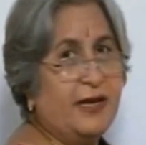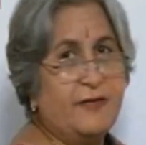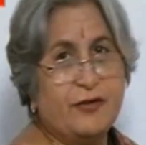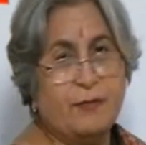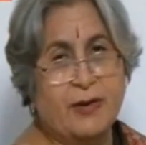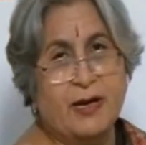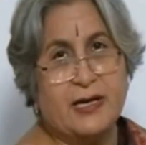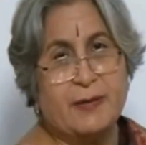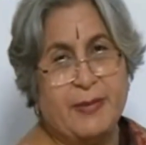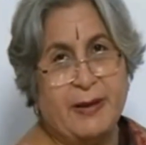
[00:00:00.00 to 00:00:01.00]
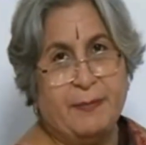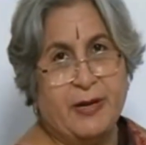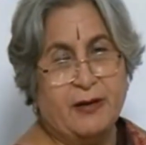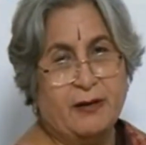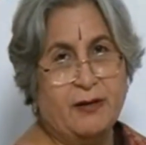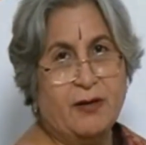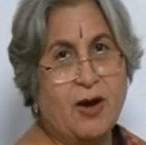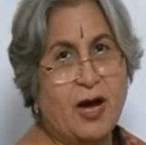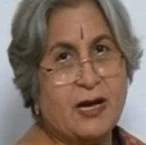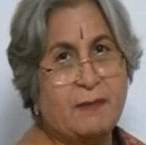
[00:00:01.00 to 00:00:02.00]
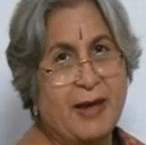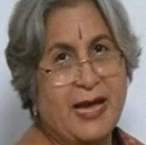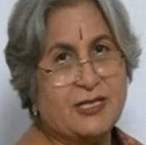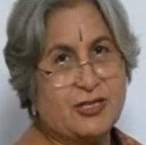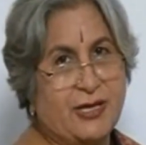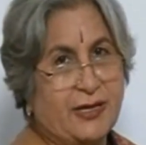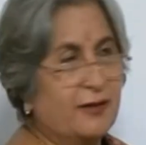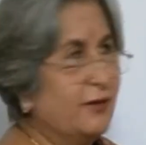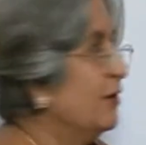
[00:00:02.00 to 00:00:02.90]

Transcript: if you burn a paper or a matchstick,